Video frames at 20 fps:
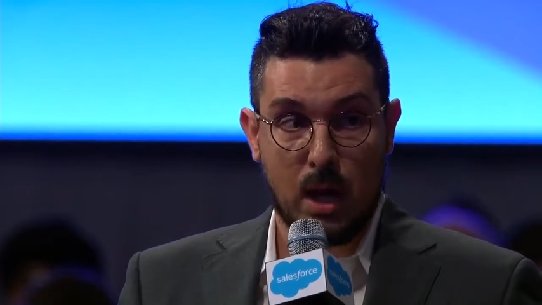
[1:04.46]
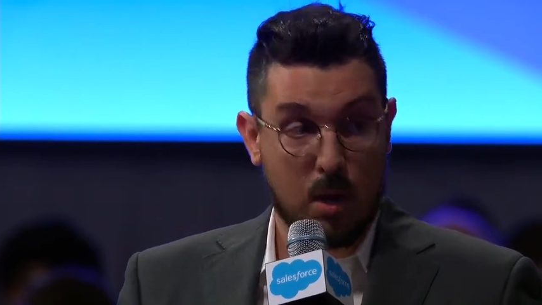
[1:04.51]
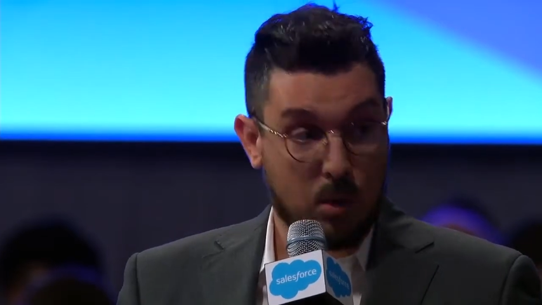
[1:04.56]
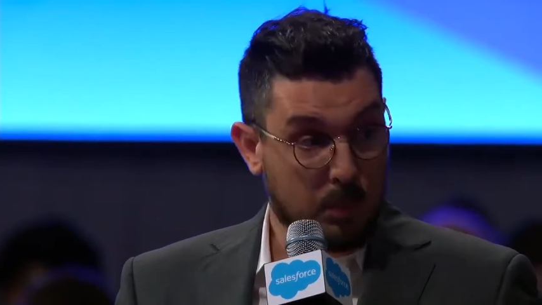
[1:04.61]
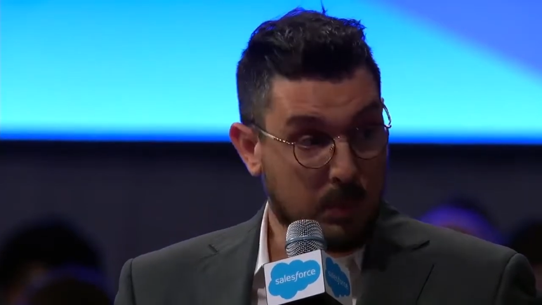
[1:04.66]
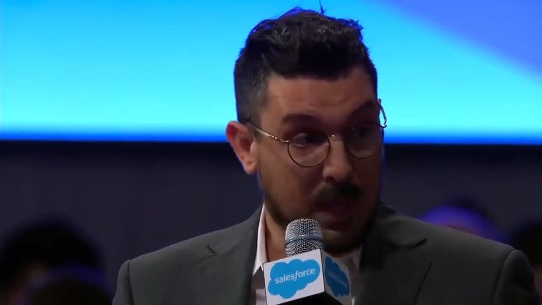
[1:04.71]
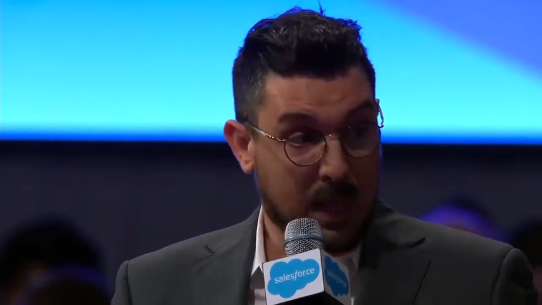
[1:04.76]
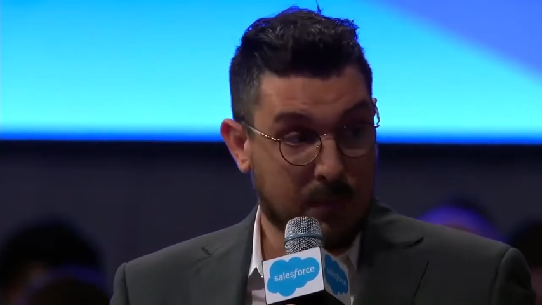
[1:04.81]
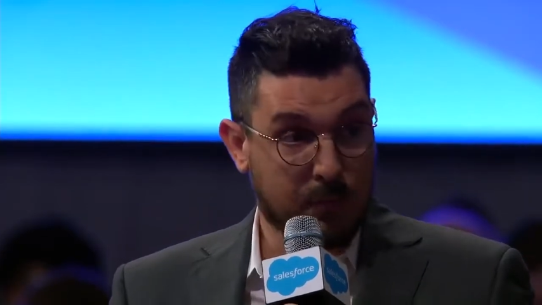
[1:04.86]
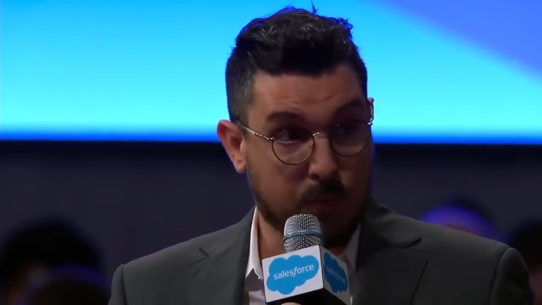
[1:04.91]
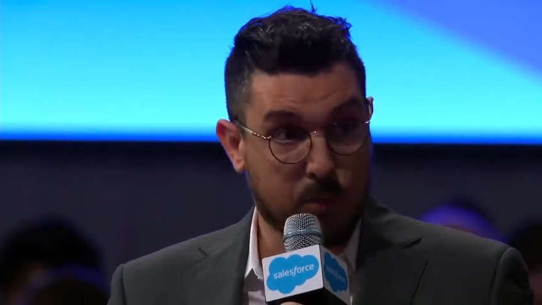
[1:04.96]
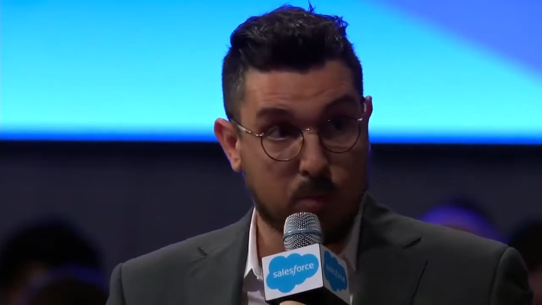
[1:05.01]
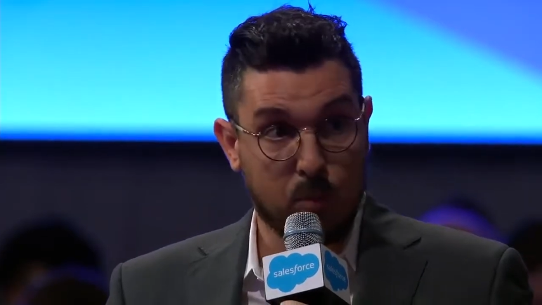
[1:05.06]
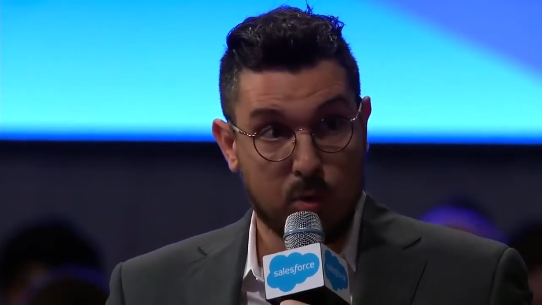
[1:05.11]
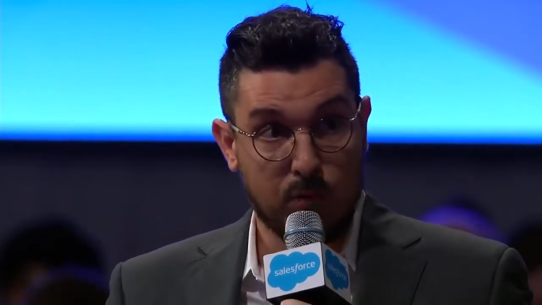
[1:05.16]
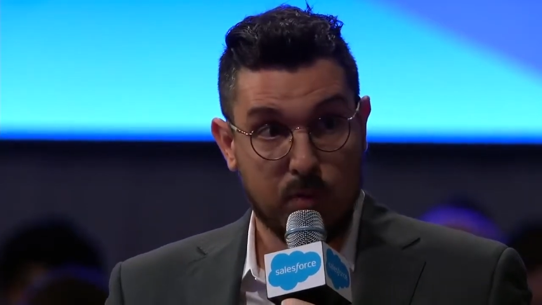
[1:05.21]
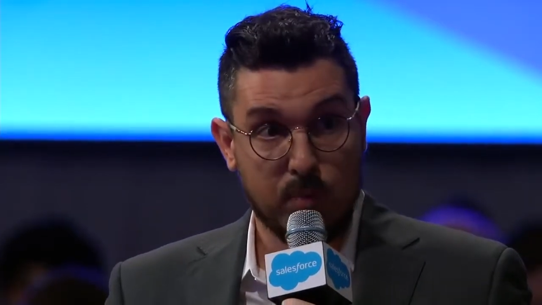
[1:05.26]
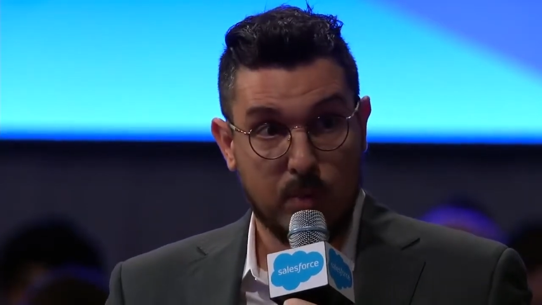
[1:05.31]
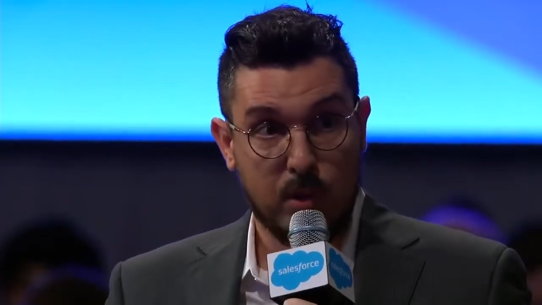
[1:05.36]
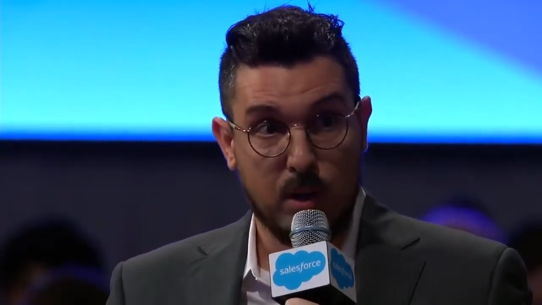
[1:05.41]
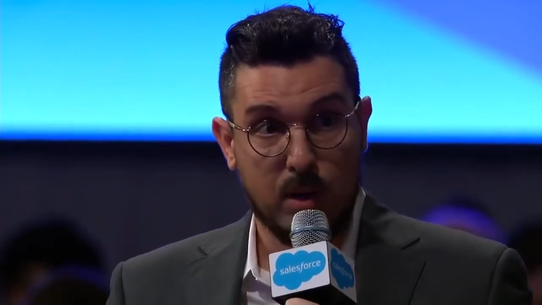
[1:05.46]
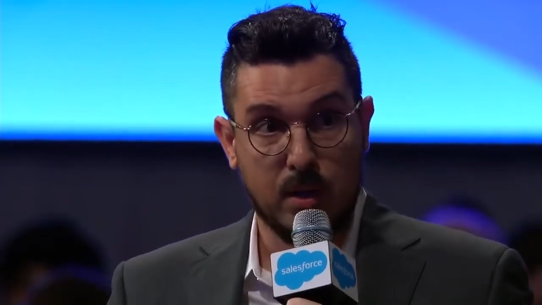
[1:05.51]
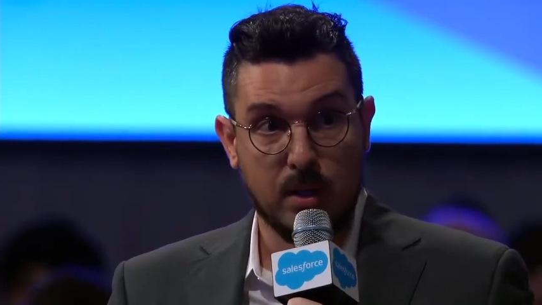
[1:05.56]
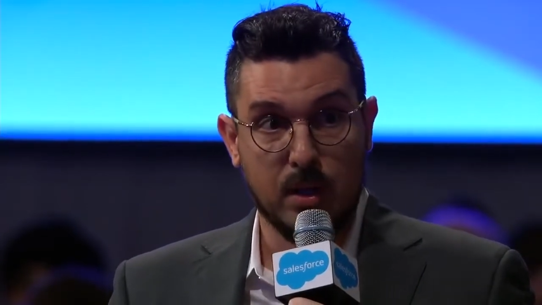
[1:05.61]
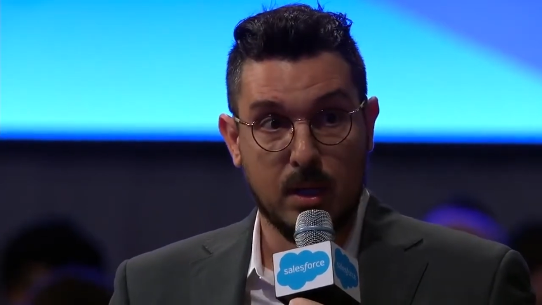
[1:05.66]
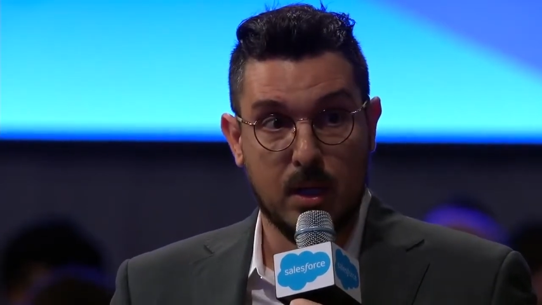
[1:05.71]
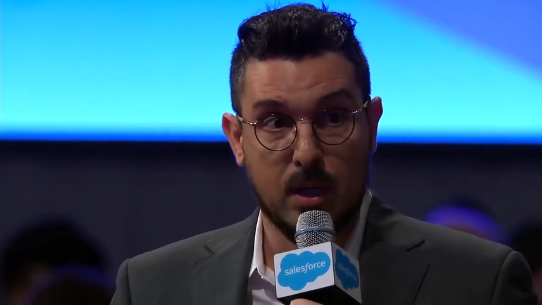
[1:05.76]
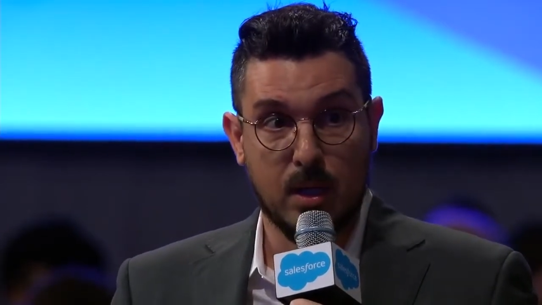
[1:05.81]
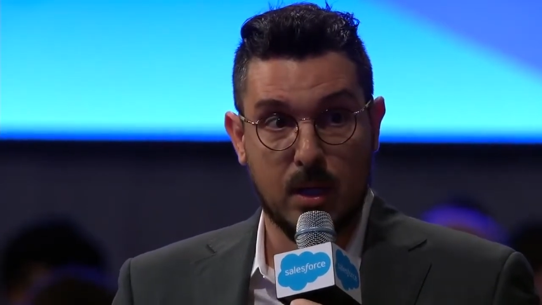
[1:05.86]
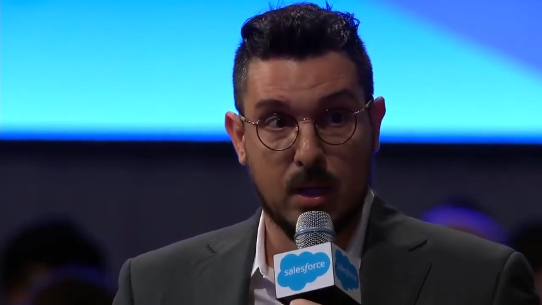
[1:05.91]
our platform, Overbond,
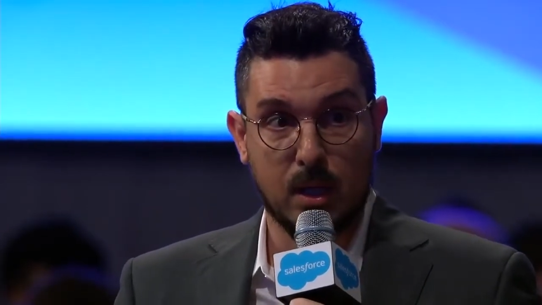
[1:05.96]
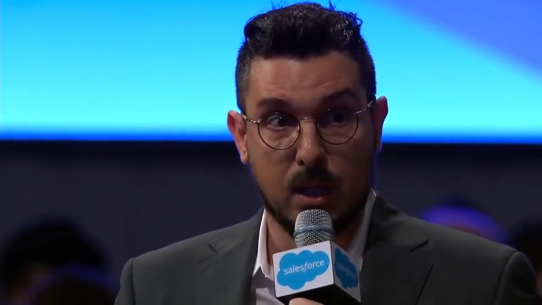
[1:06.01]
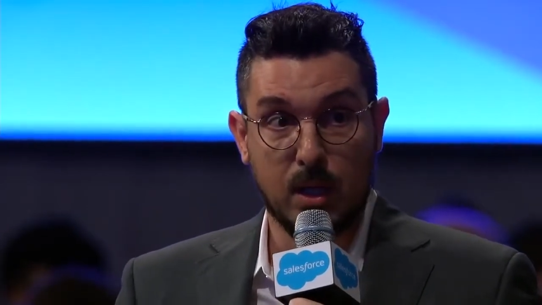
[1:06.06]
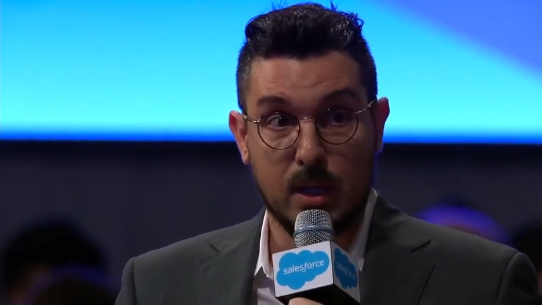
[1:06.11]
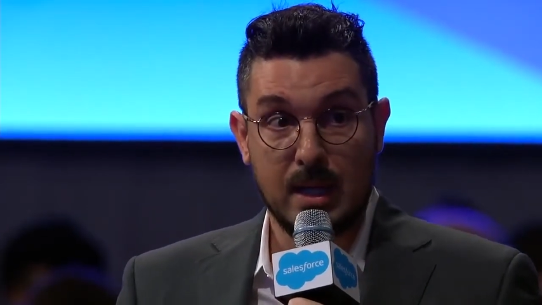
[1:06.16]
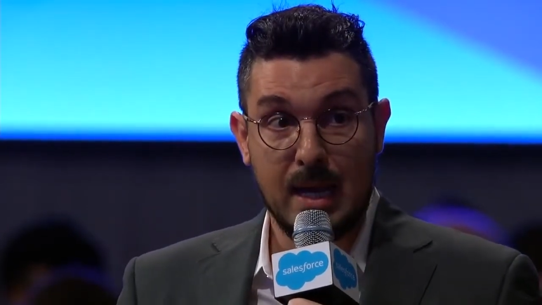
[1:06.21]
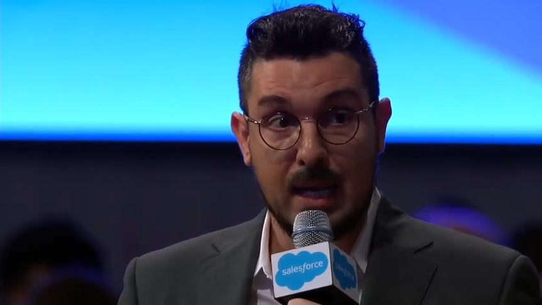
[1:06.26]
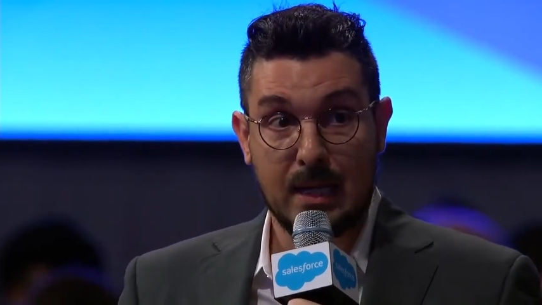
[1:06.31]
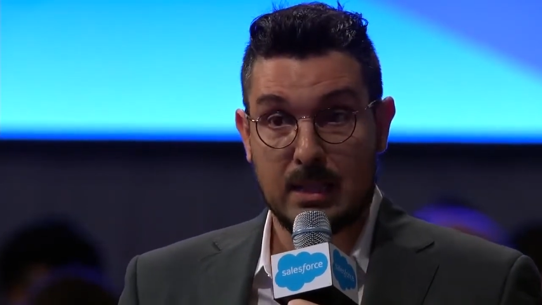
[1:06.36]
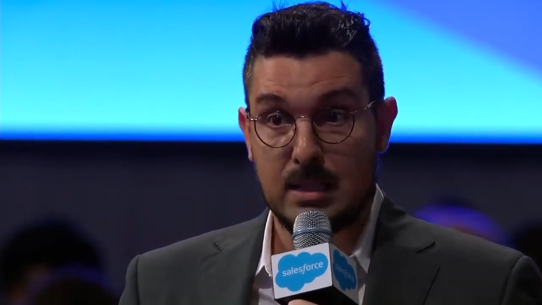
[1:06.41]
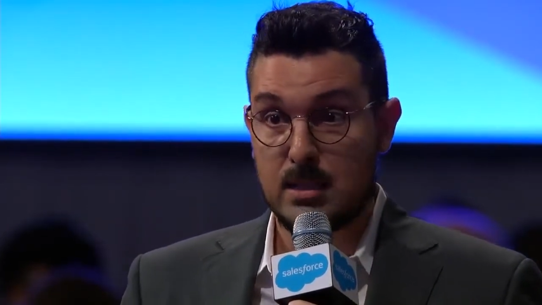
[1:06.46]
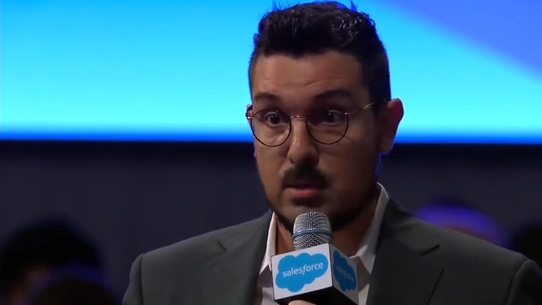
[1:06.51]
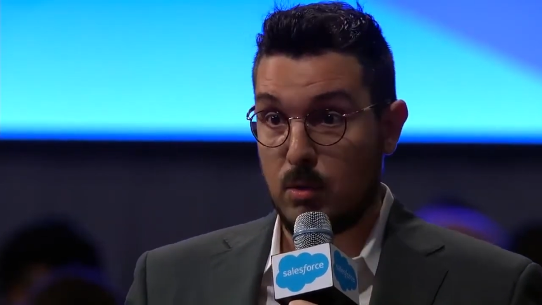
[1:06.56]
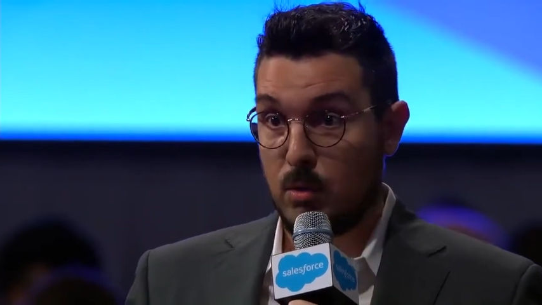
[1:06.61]
connects